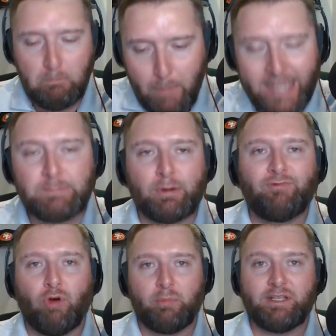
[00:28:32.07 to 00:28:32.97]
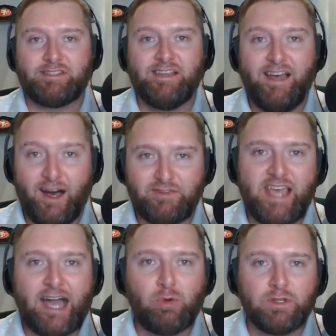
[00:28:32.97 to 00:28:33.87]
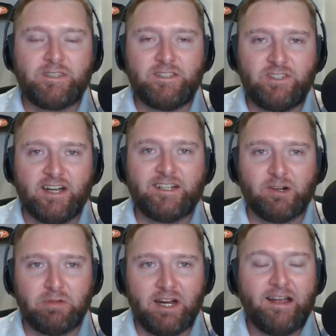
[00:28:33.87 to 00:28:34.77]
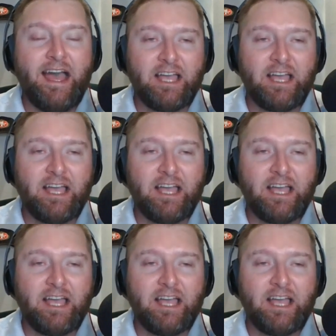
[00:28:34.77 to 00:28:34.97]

best performance of Zach Wilson's young career